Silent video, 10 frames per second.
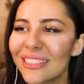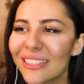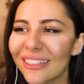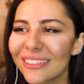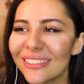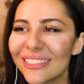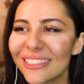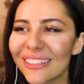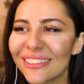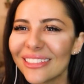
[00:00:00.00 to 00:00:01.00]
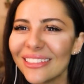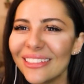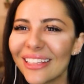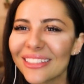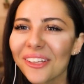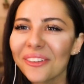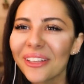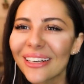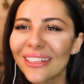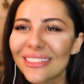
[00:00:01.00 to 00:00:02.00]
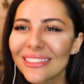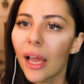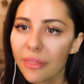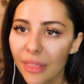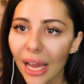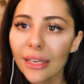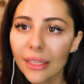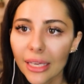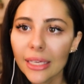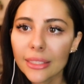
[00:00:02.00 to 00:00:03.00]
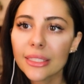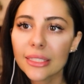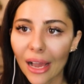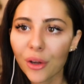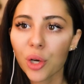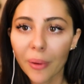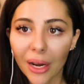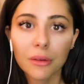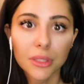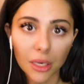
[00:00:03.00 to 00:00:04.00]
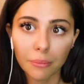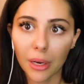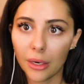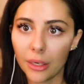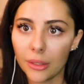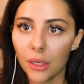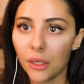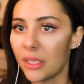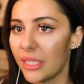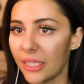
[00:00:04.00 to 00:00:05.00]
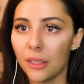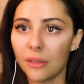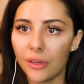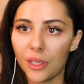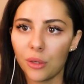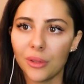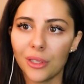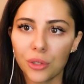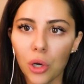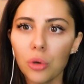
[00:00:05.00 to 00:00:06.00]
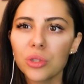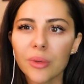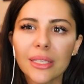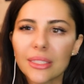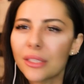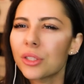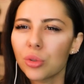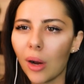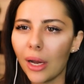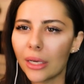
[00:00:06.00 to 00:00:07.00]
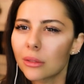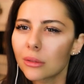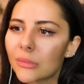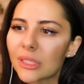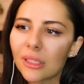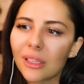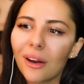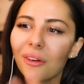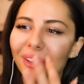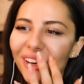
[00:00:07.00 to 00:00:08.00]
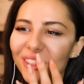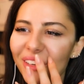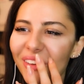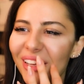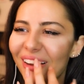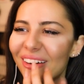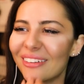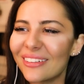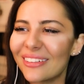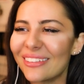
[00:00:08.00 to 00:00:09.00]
stuck to each other? That's hilarious. And that, kids, is how your parents got married on a TikTok video with their nose rings intertwined. This is hilarious. Oh, they're gonna try to make out.